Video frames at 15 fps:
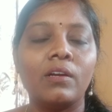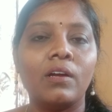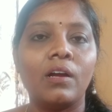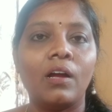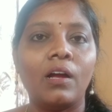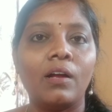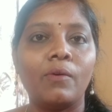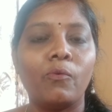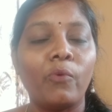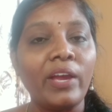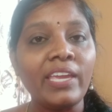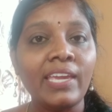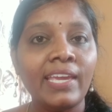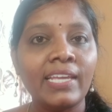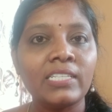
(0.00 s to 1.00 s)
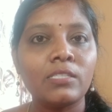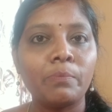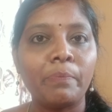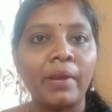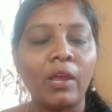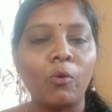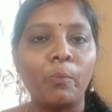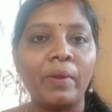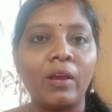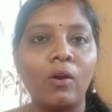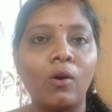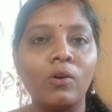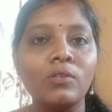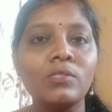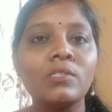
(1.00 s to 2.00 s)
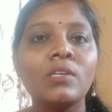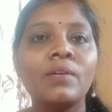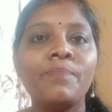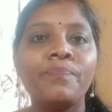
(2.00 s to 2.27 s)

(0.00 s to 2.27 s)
Why he is brave? Because